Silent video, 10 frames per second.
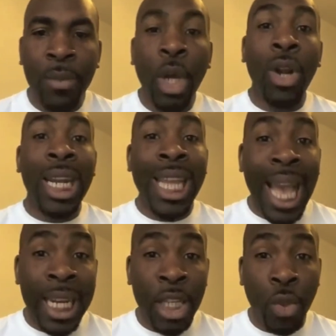we got
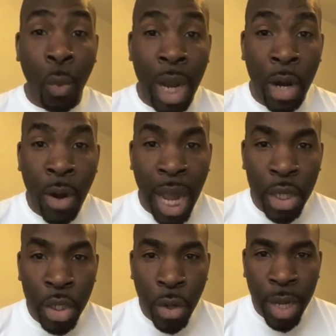Leanne as well. How
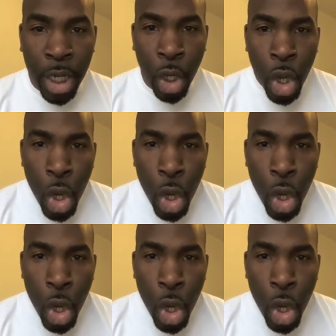you doing?